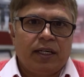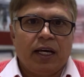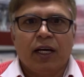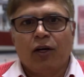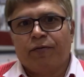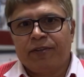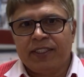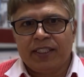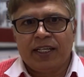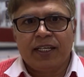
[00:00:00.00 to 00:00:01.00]
angle of
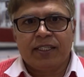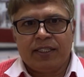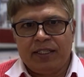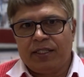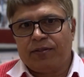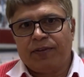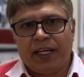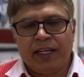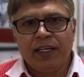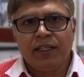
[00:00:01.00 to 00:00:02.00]
incidence is
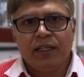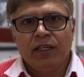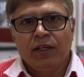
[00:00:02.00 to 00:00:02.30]
varying,